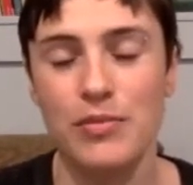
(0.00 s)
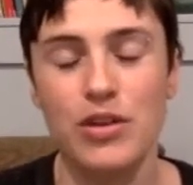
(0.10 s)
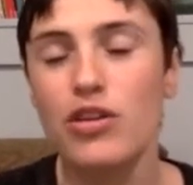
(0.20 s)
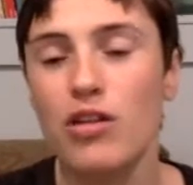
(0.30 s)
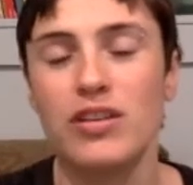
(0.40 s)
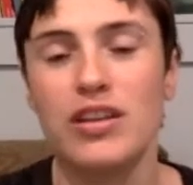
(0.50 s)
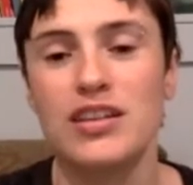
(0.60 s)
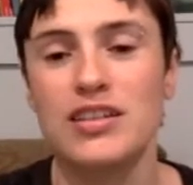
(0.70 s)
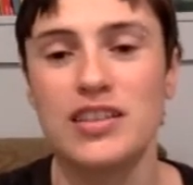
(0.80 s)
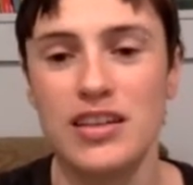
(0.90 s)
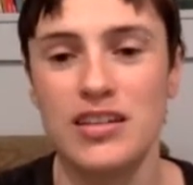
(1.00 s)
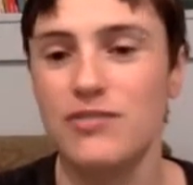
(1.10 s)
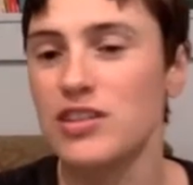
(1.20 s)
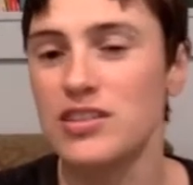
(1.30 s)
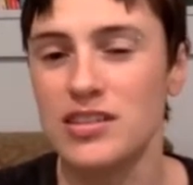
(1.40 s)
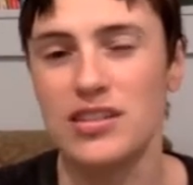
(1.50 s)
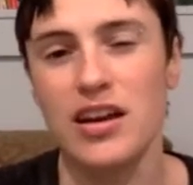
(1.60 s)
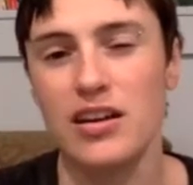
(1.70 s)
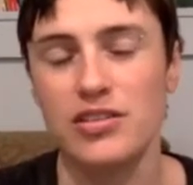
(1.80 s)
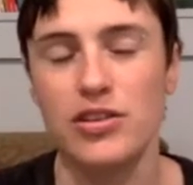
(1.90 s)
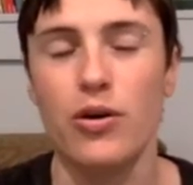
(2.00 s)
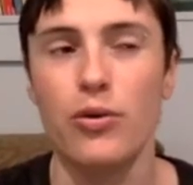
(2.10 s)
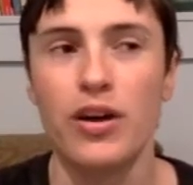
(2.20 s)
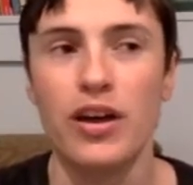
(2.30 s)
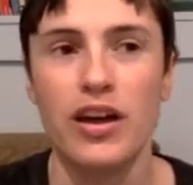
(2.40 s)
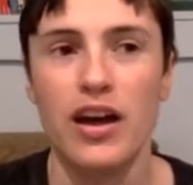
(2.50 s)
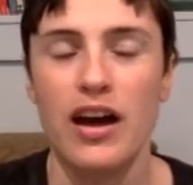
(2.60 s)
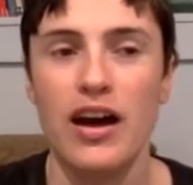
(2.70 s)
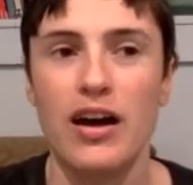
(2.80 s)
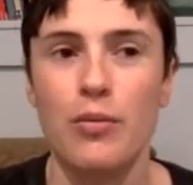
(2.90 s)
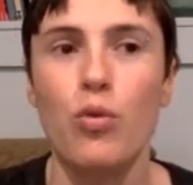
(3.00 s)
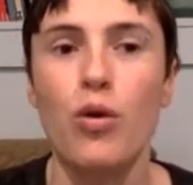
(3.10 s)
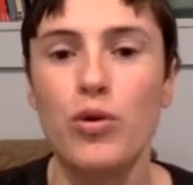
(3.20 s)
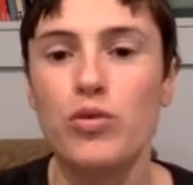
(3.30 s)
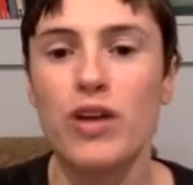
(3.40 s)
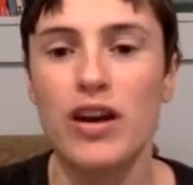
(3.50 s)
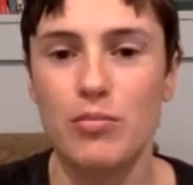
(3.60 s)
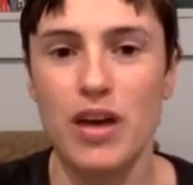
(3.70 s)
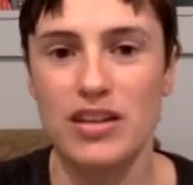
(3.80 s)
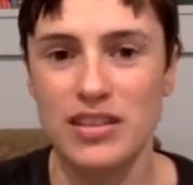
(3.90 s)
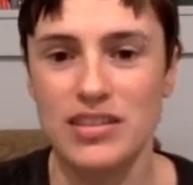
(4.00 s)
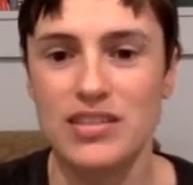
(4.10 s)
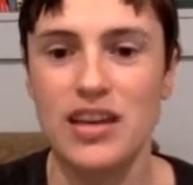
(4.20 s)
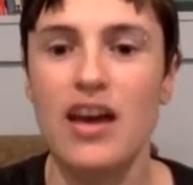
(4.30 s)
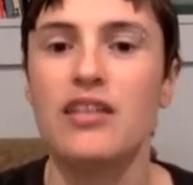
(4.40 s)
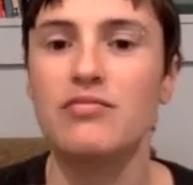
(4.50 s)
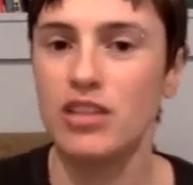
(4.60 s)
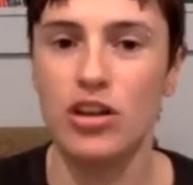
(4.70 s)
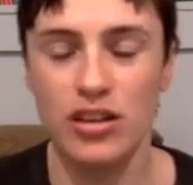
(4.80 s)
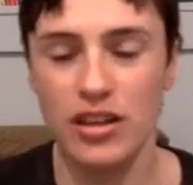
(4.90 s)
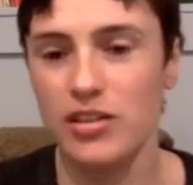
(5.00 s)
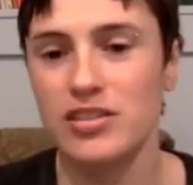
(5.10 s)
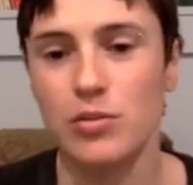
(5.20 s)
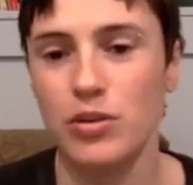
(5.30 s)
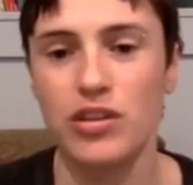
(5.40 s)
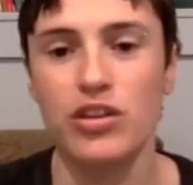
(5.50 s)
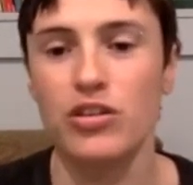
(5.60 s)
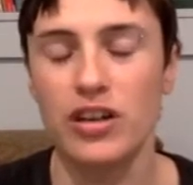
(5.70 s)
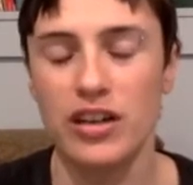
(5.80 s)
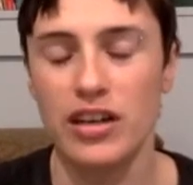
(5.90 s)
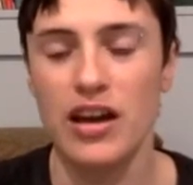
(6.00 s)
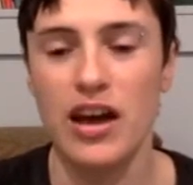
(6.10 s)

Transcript: you're not really going to see any differences there. So what we would recommend instead, like you said with the urine